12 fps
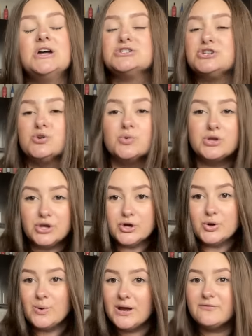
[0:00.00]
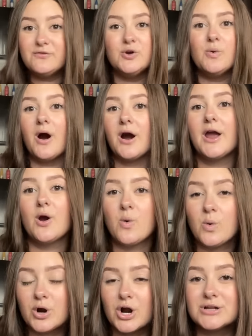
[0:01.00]
to you if you are a
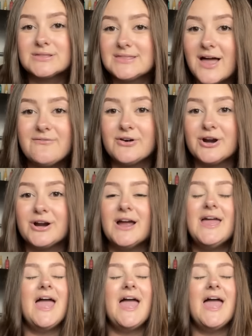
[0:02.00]
horror lover.